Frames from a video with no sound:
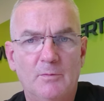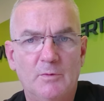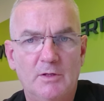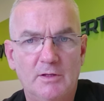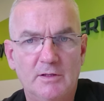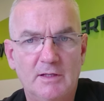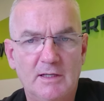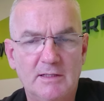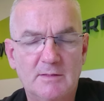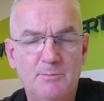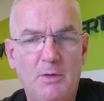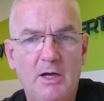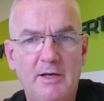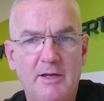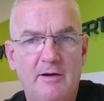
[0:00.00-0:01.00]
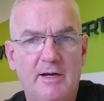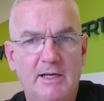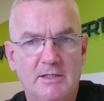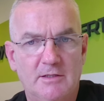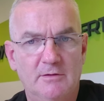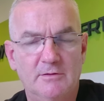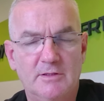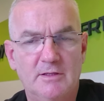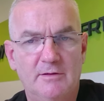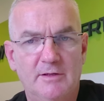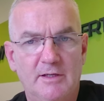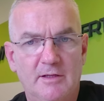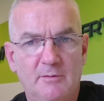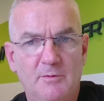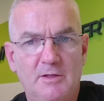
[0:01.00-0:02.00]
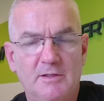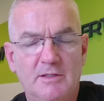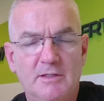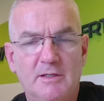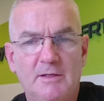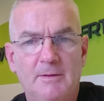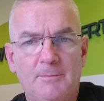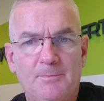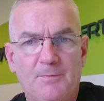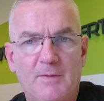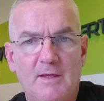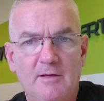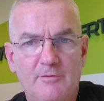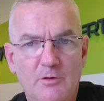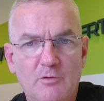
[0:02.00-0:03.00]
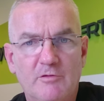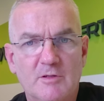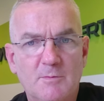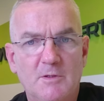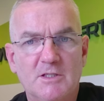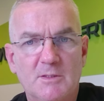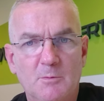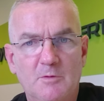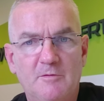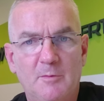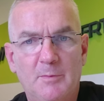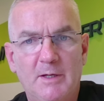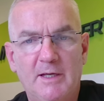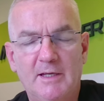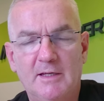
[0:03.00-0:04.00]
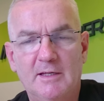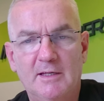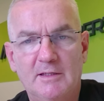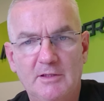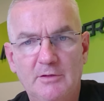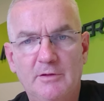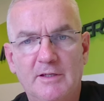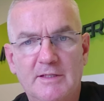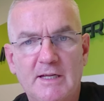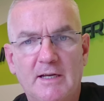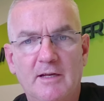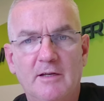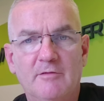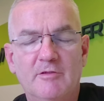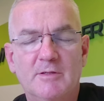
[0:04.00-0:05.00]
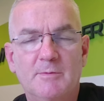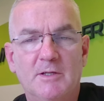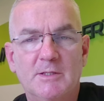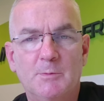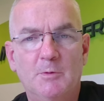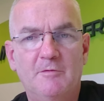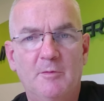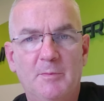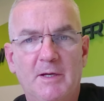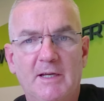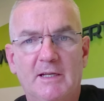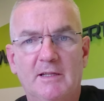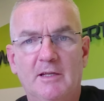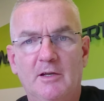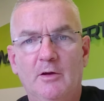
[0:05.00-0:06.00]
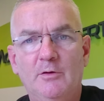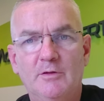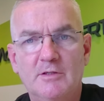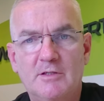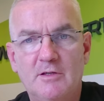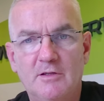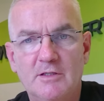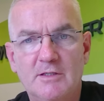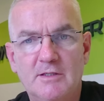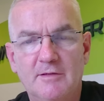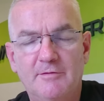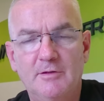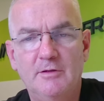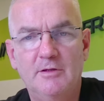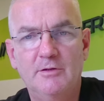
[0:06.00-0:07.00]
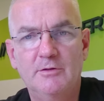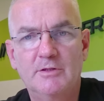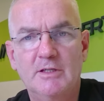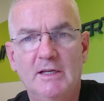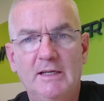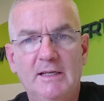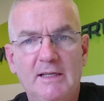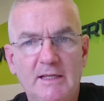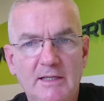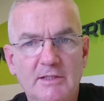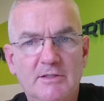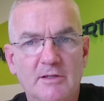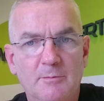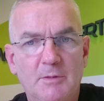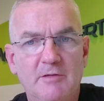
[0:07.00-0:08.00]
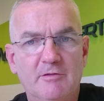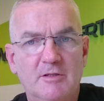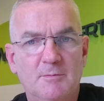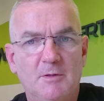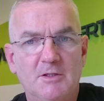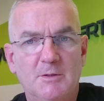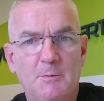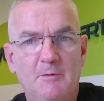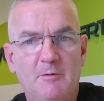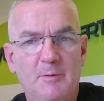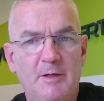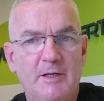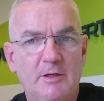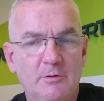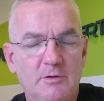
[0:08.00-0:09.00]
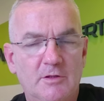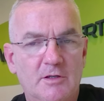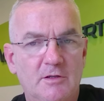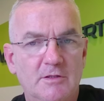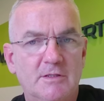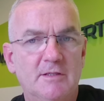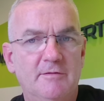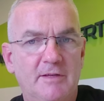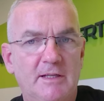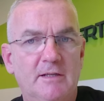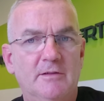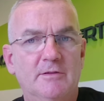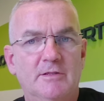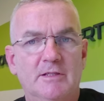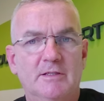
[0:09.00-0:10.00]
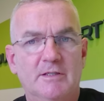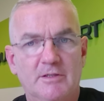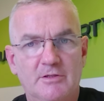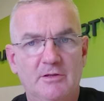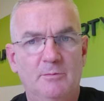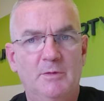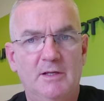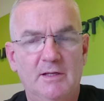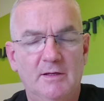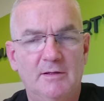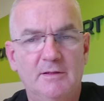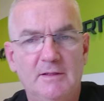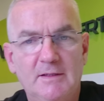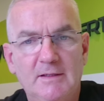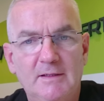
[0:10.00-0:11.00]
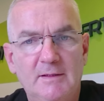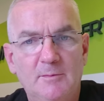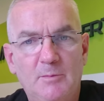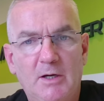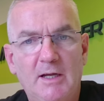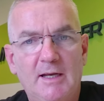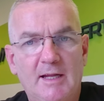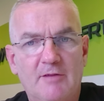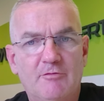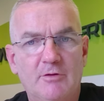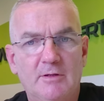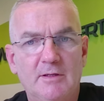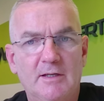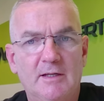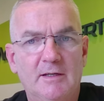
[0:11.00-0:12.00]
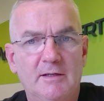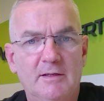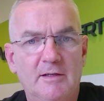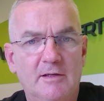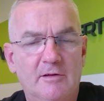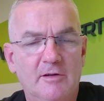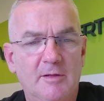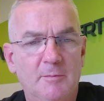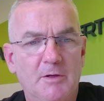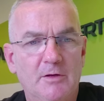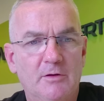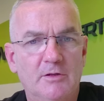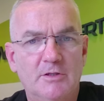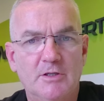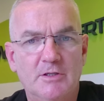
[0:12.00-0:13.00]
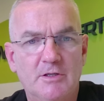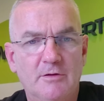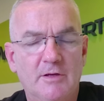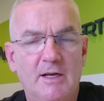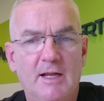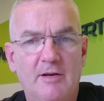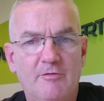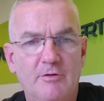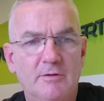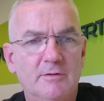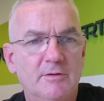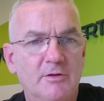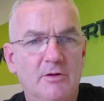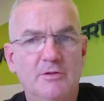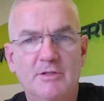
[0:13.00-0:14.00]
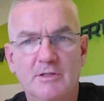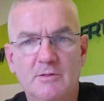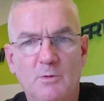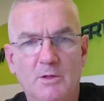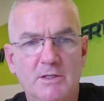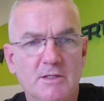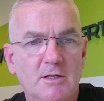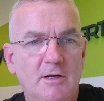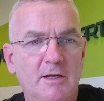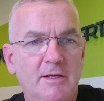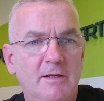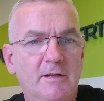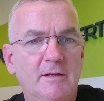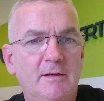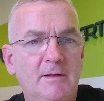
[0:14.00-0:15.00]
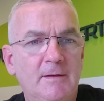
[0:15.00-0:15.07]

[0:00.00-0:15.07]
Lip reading: that it's bi-directional. So in other words, if you're responsible for paying, you the tenant are responsible for paying the owner's costs if you lose, he should be responsible for paying your costs if he loses. It should be a bilateral agreement, not just unilateral, not just one-sided.